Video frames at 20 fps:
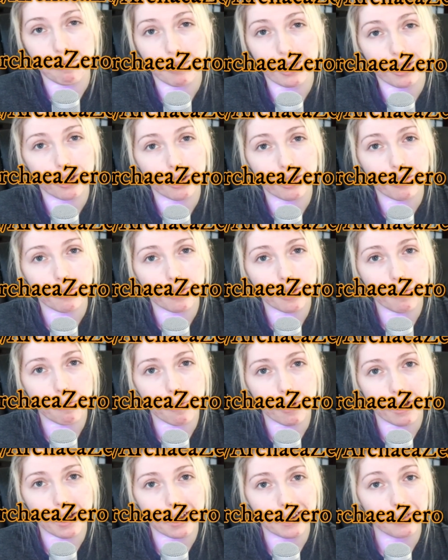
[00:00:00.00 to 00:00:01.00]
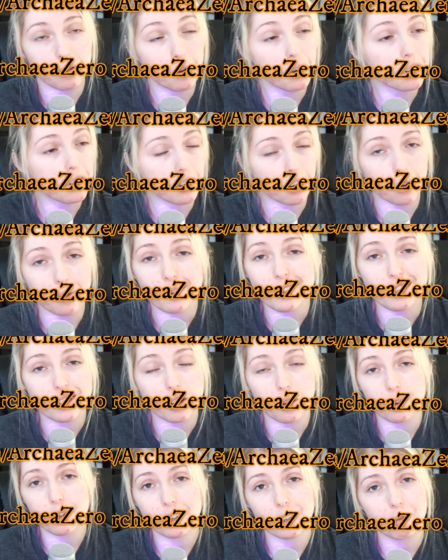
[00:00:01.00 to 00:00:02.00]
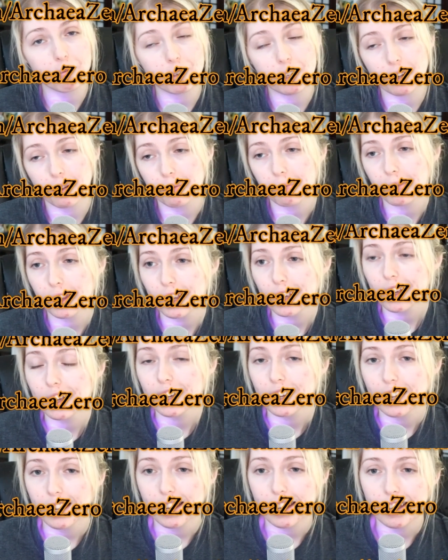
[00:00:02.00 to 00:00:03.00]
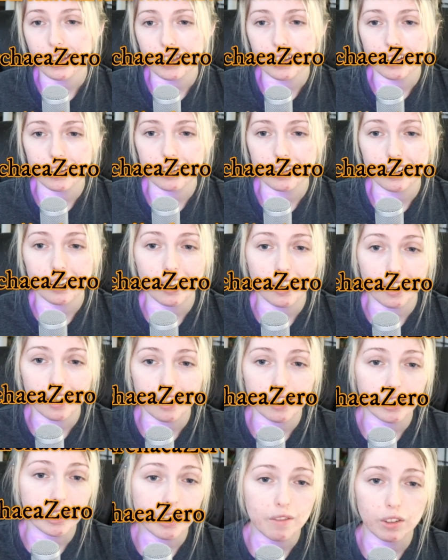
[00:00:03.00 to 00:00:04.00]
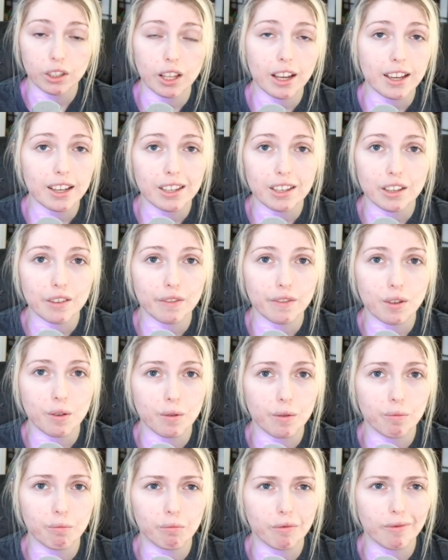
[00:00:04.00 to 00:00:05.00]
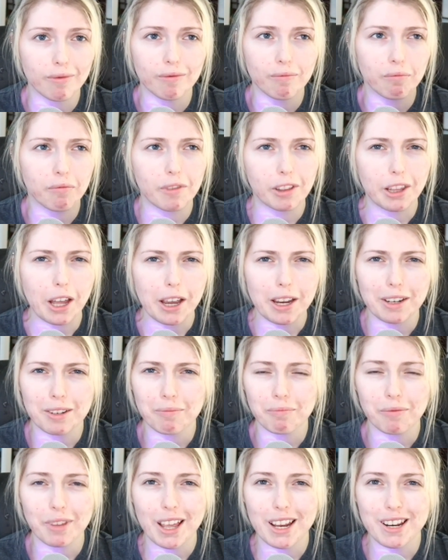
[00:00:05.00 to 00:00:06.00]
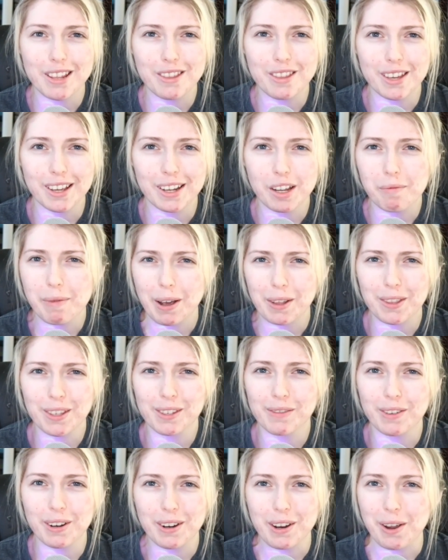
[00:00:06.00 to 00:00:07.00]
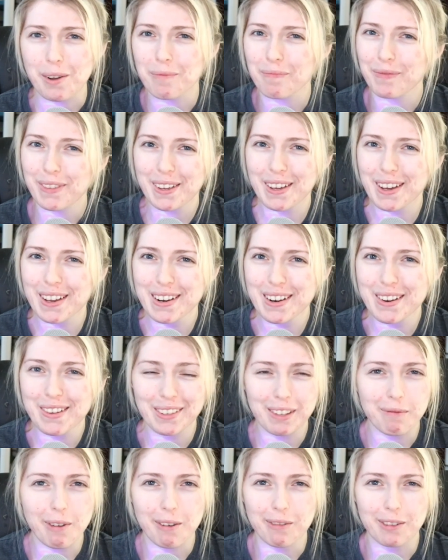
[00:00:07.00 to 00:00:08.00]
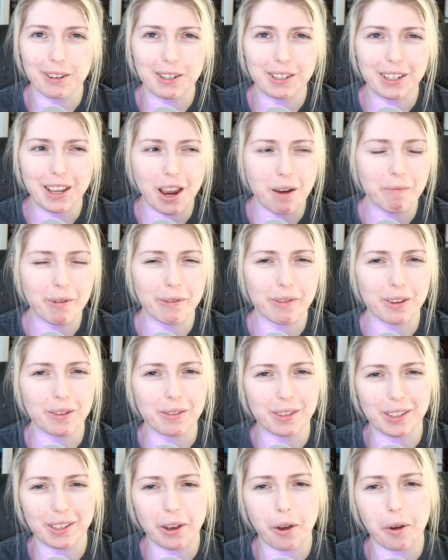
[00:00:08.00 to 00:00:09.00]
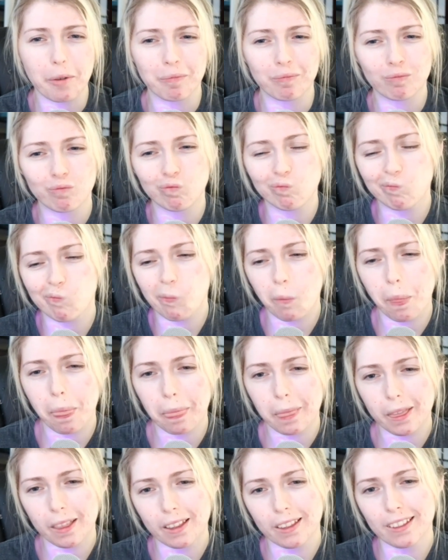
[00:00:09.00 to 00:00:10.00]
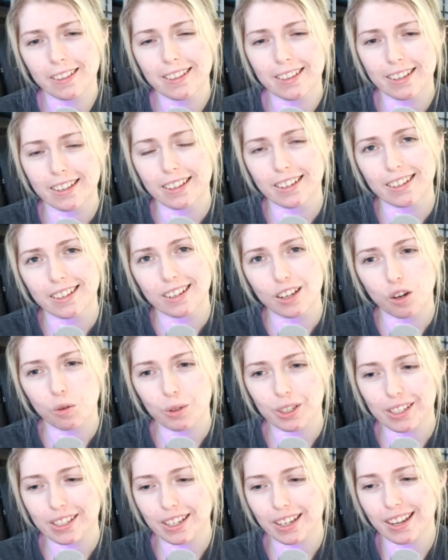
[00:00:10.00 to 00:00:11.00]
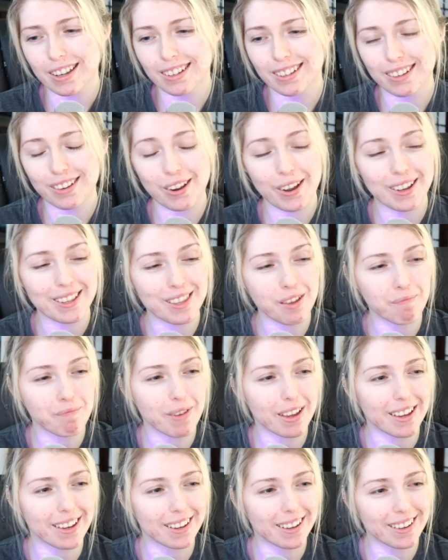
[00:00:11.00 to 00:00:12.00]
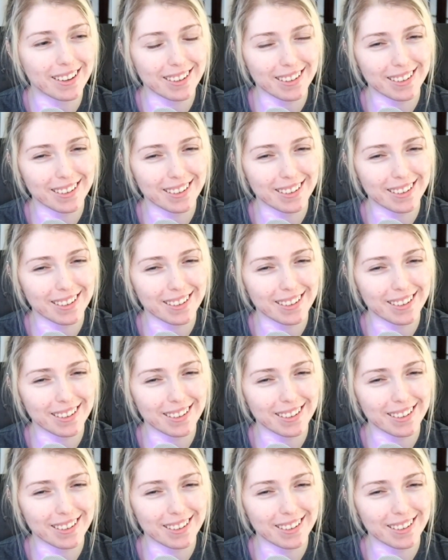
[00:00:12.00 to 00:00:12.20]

here if you want, or don't. It's totally up to you. And leave a like if you liked anything about this video. I don't know, it's my first game review, so we'll see. God, the pig.